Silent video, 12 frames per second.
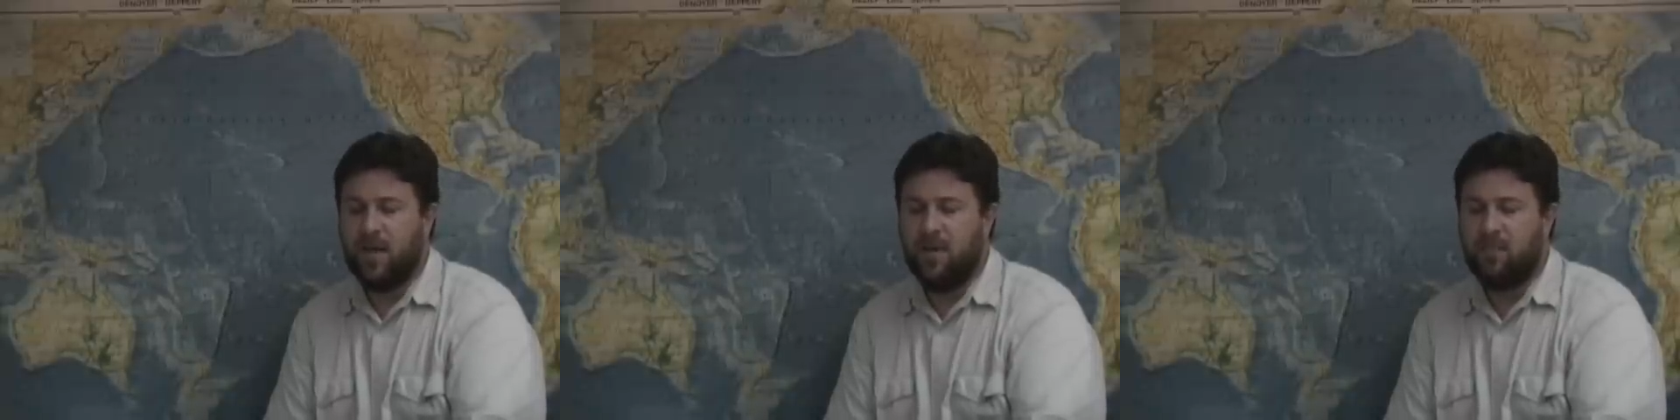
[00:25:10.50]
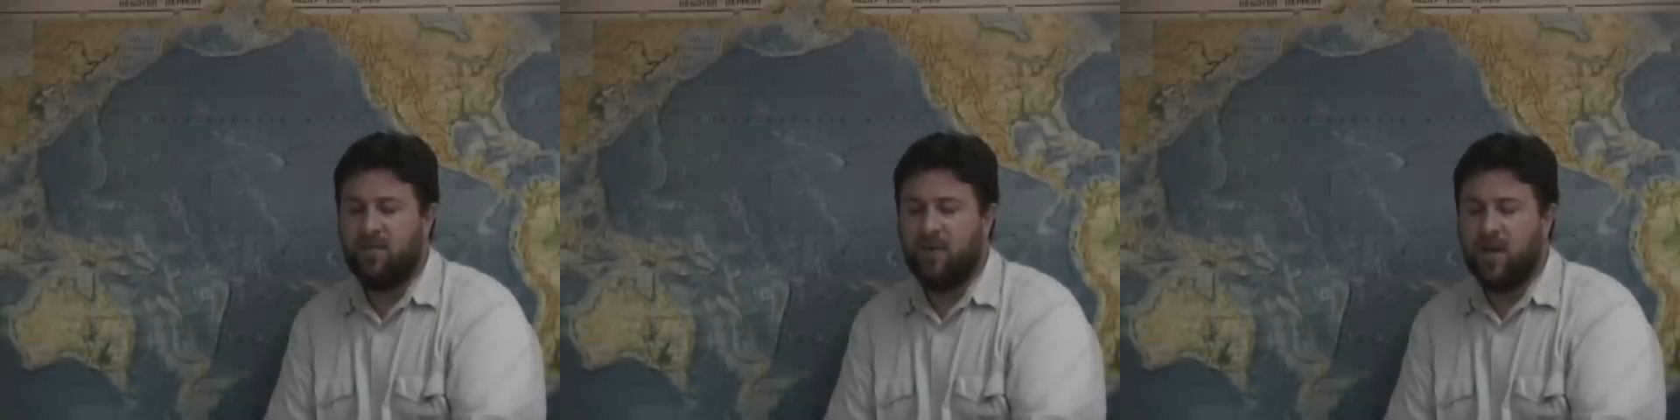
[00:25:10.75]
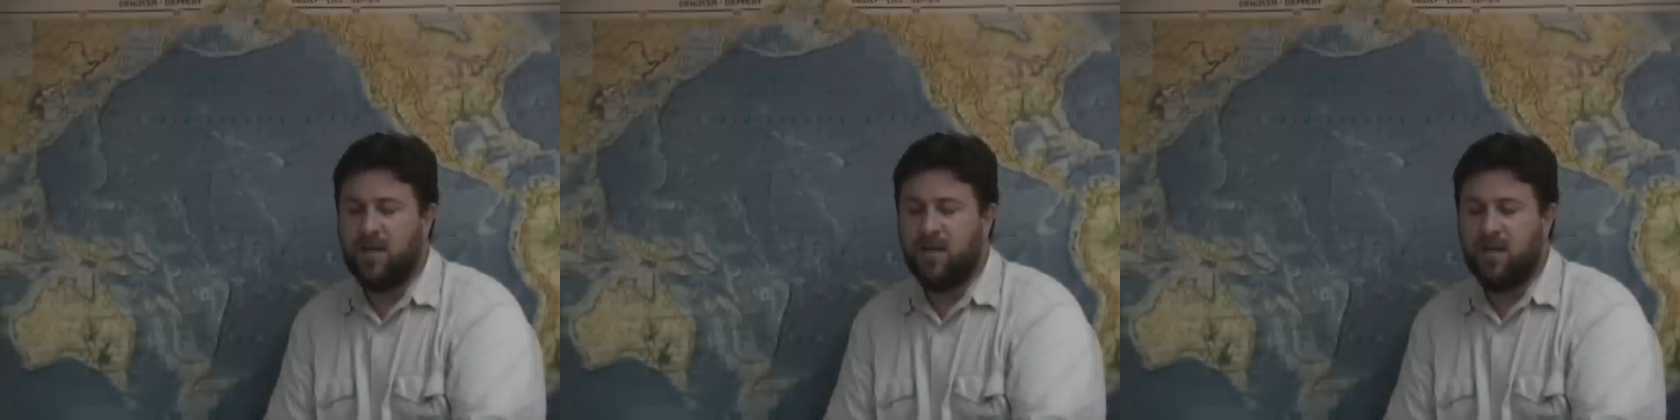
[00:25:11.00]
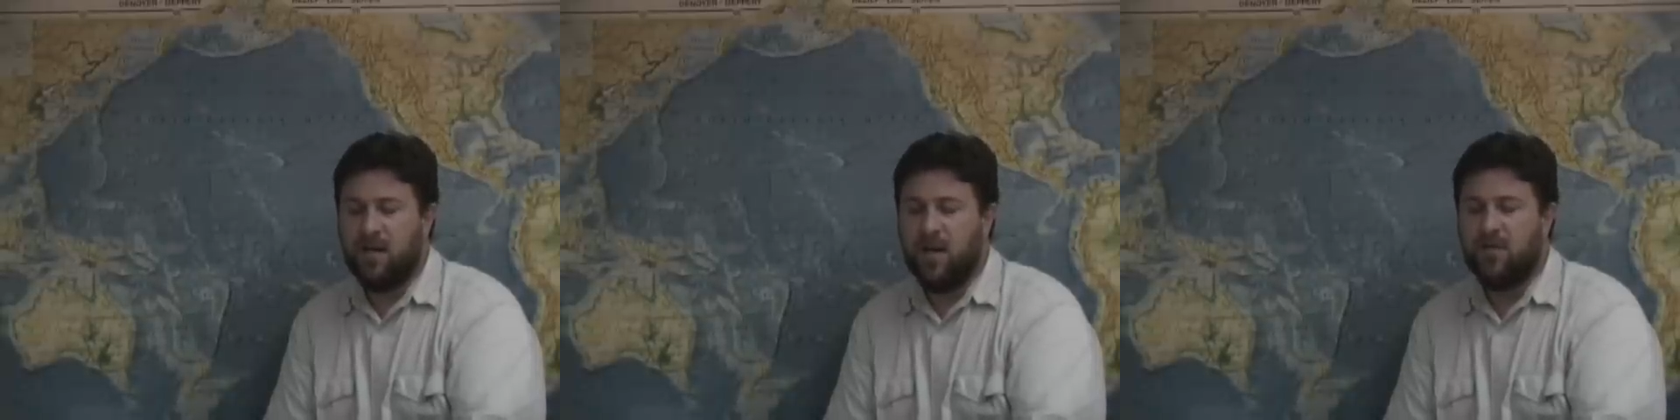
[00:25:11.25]
And we find
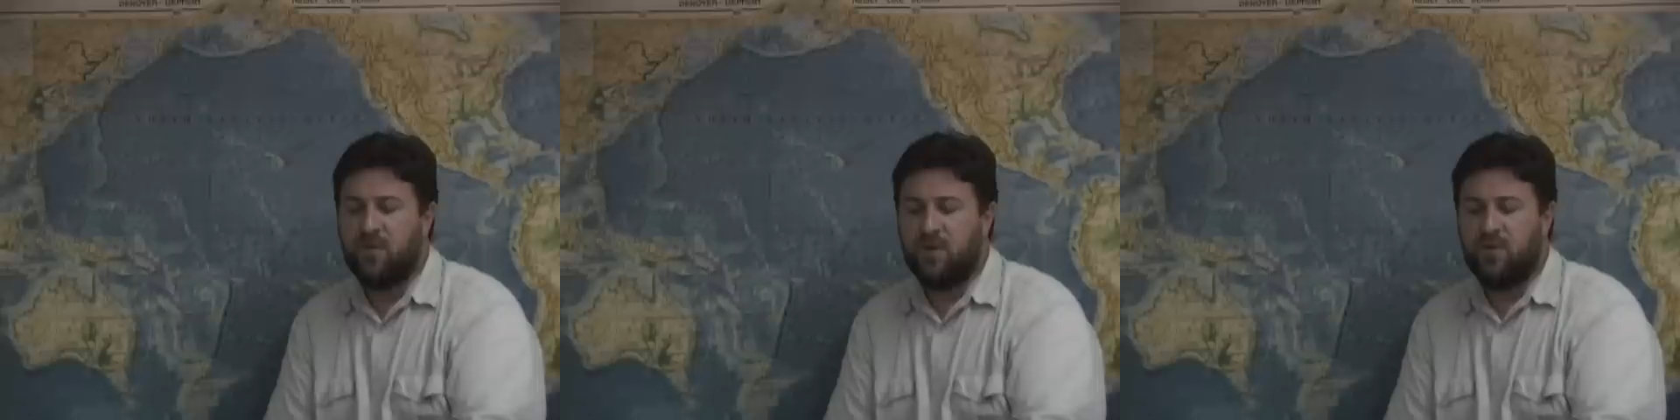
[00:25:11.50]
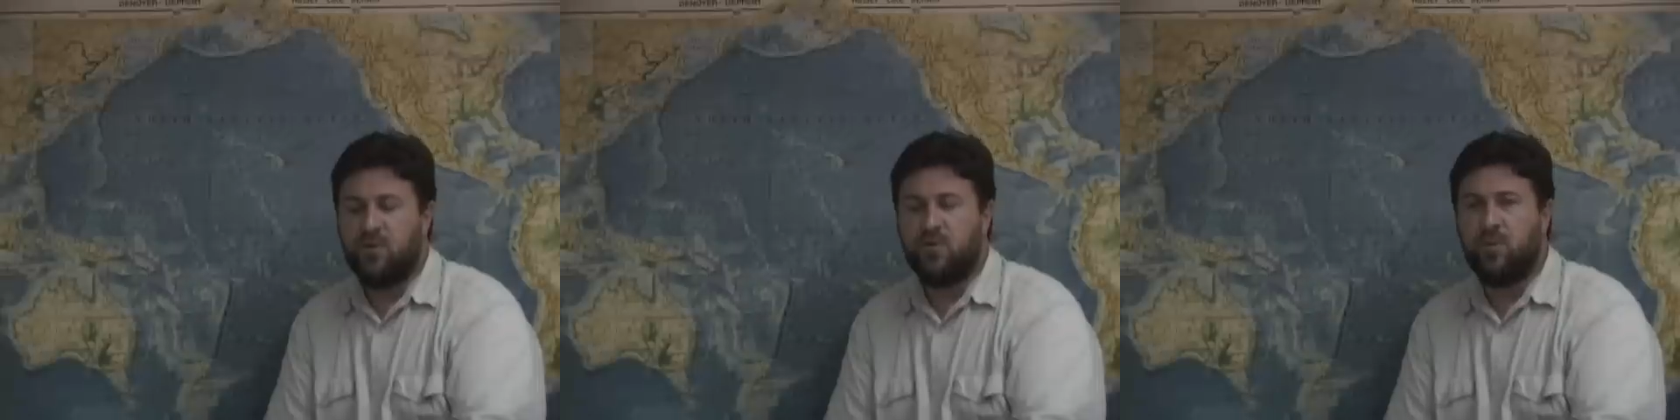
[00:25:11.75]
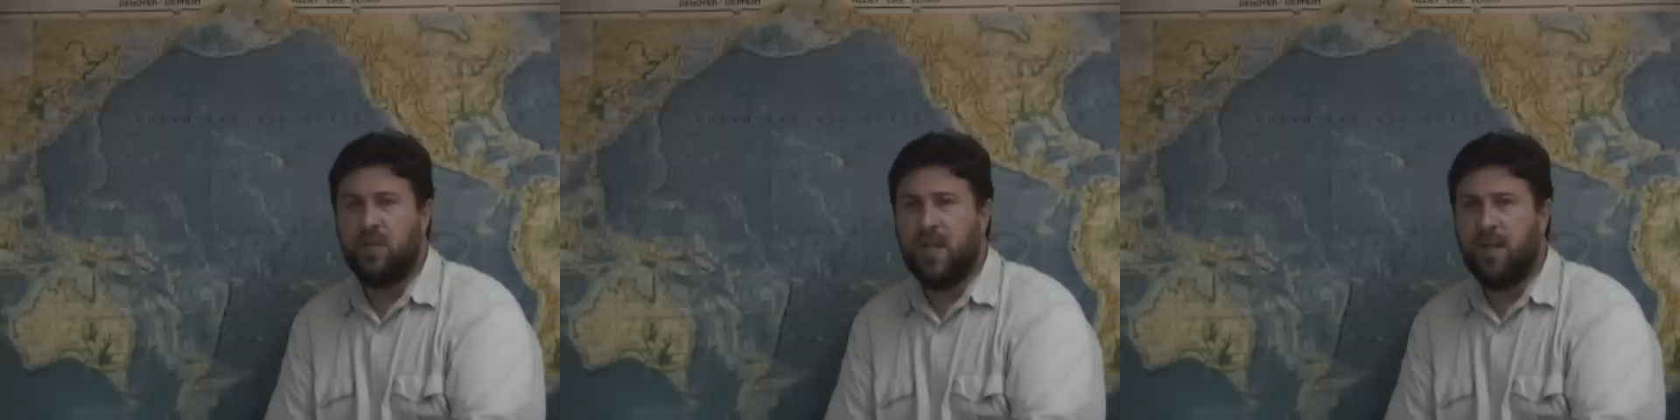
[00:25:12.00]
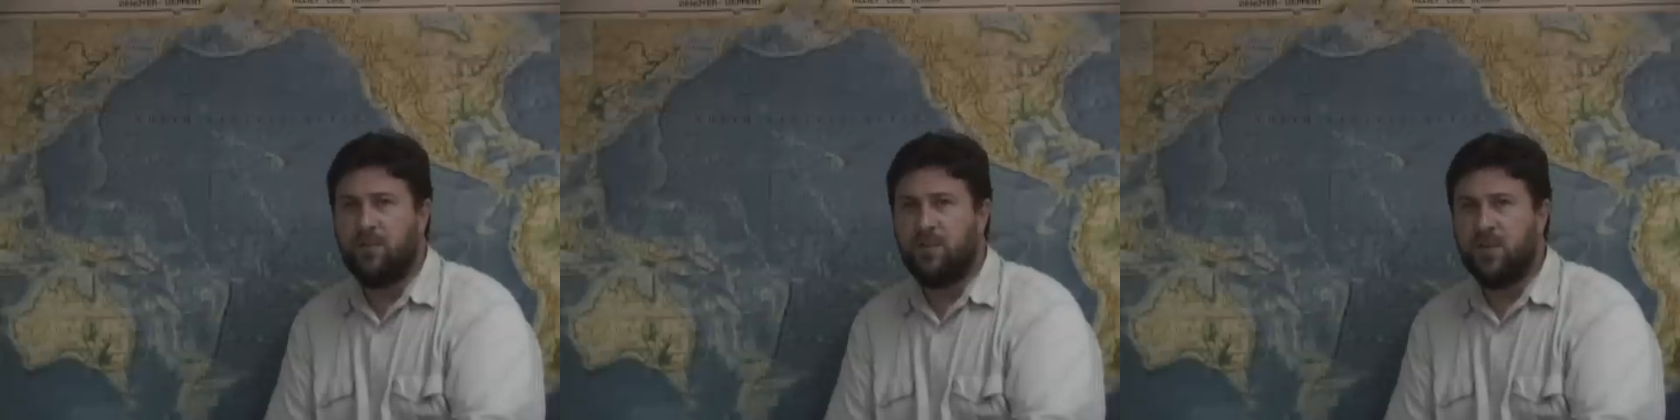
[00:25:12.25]
other unusual
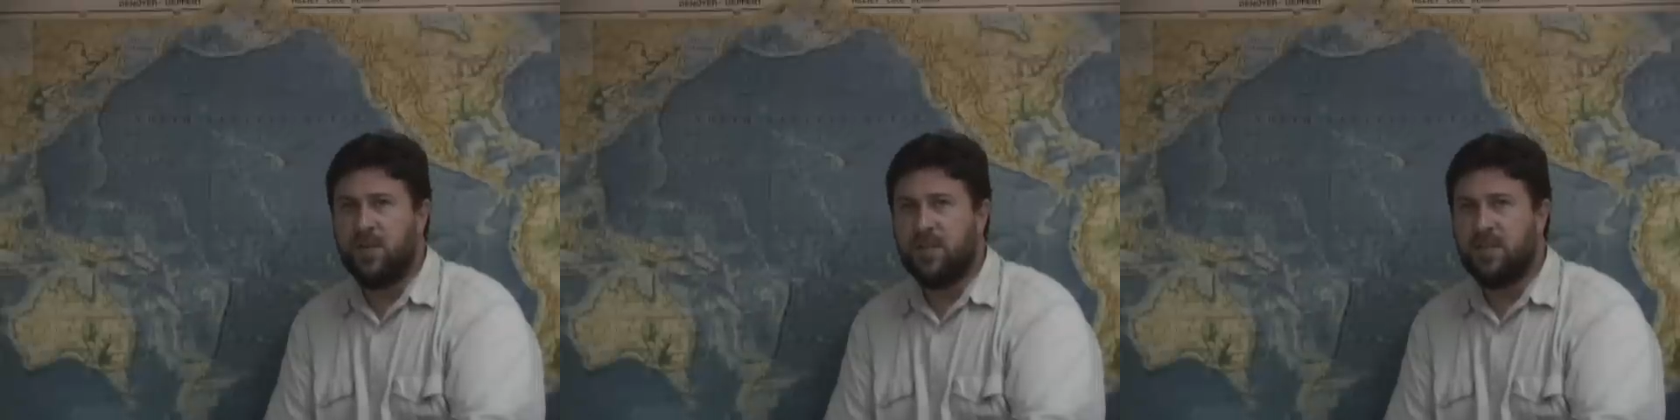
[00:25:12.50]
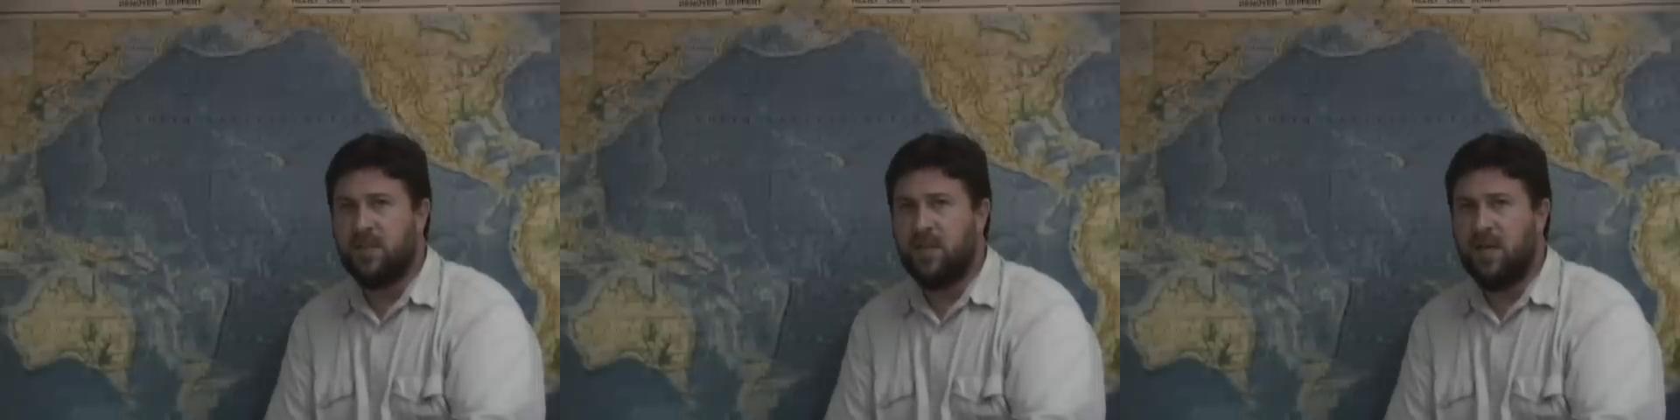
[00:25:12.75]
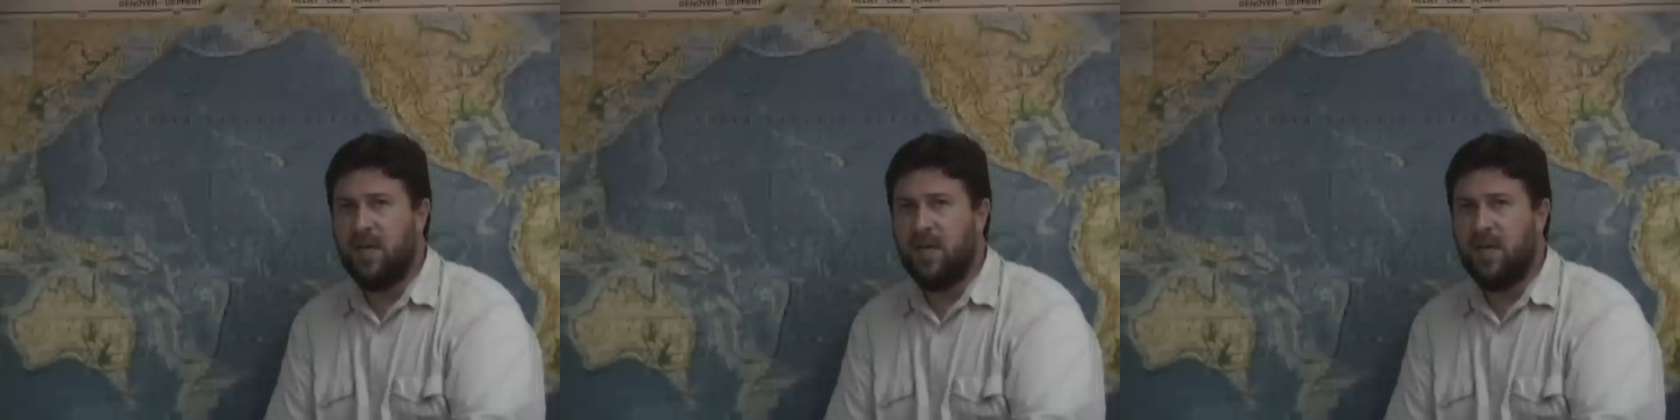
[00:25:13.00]
languages